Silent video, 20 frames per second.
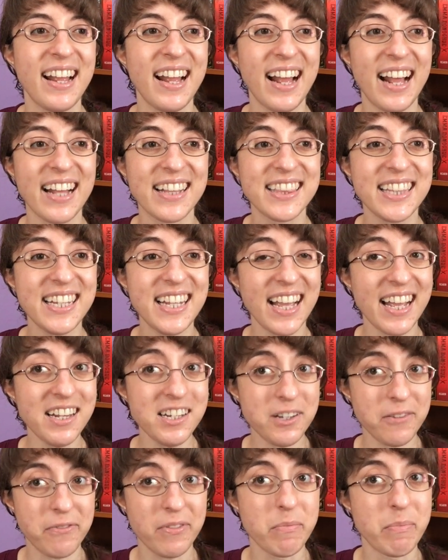at the
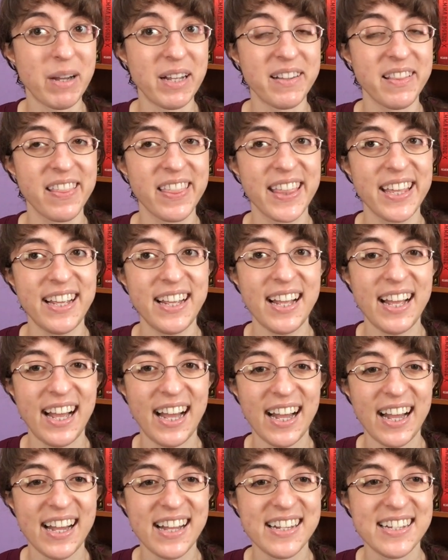end of the month
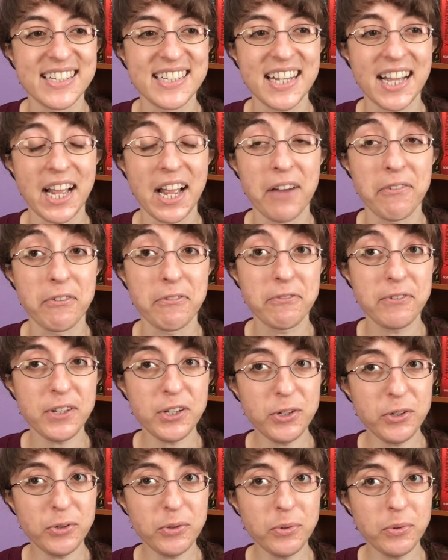and I have a
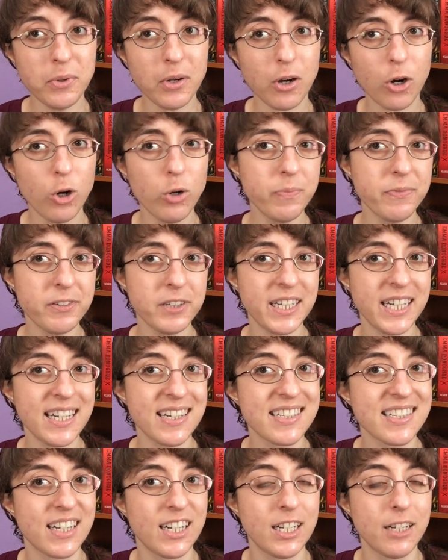few hopefully
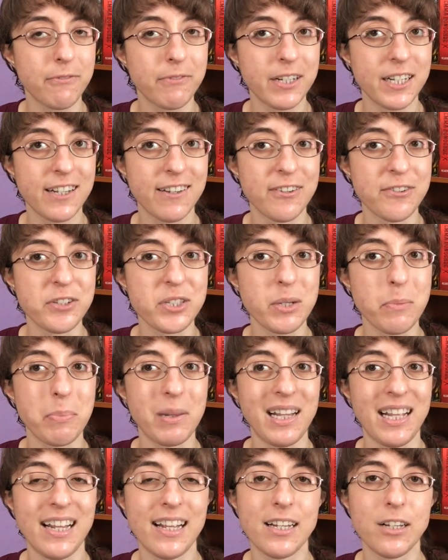exciting videos
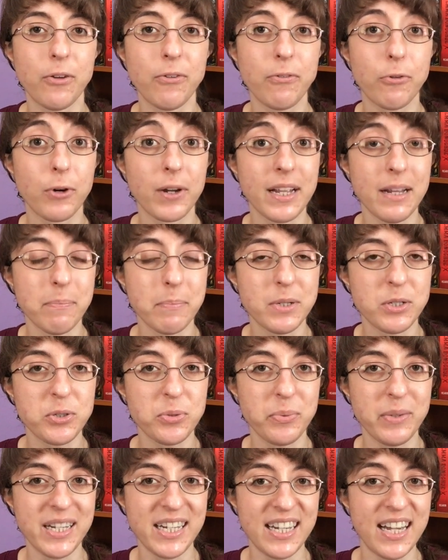planned for in
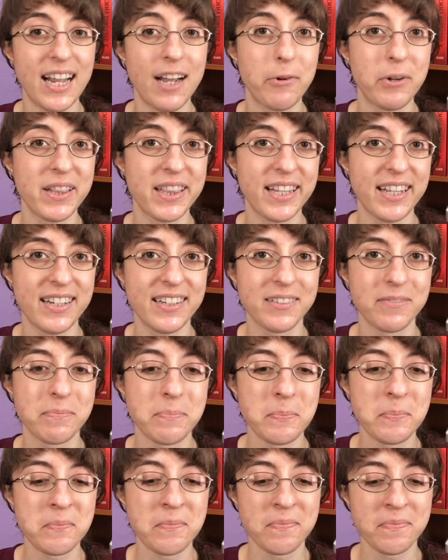between now and then.
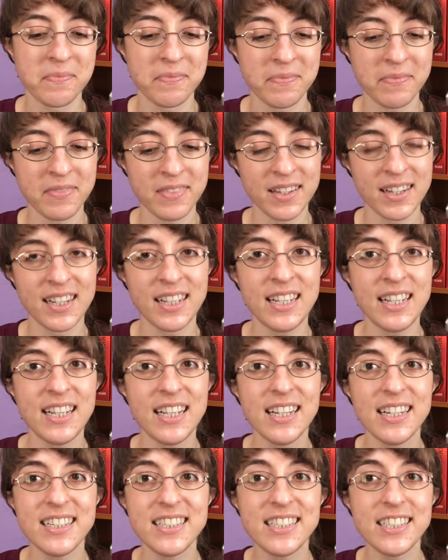
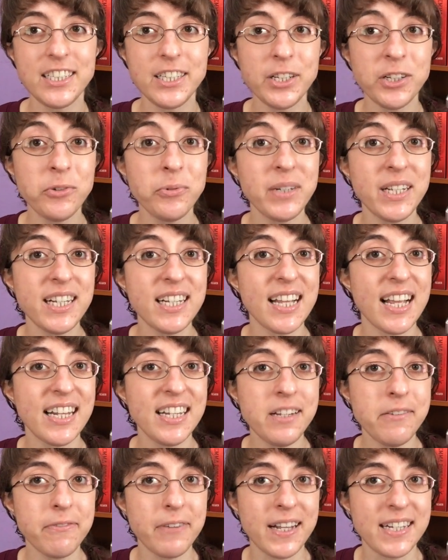Did you read
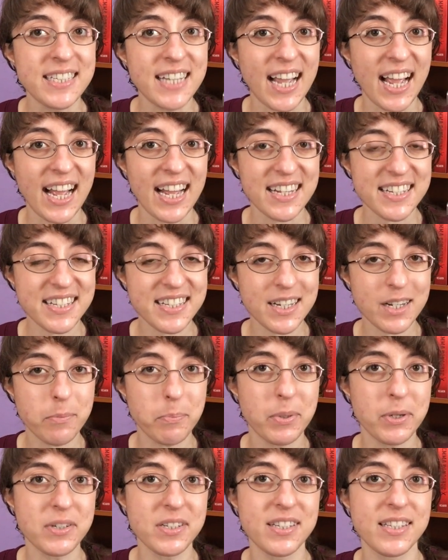any fantastic
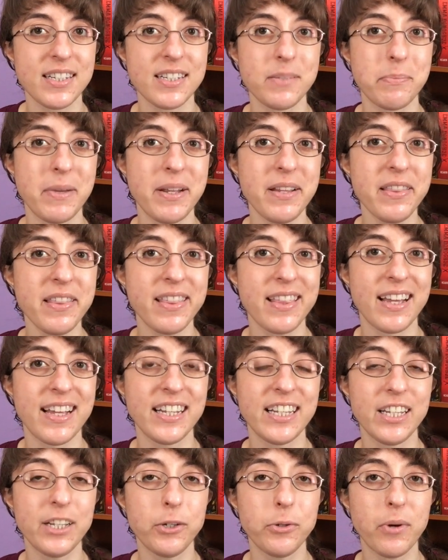books this month that
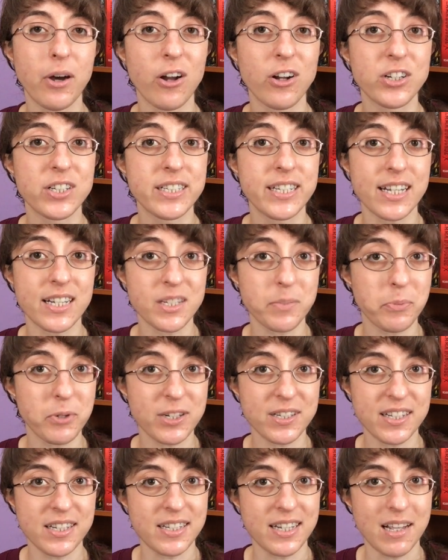you are
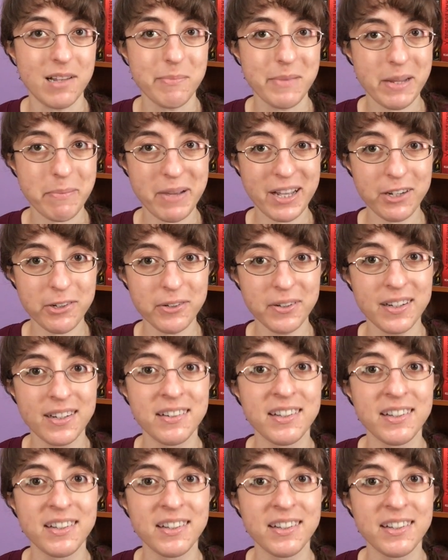desperate to tell me about?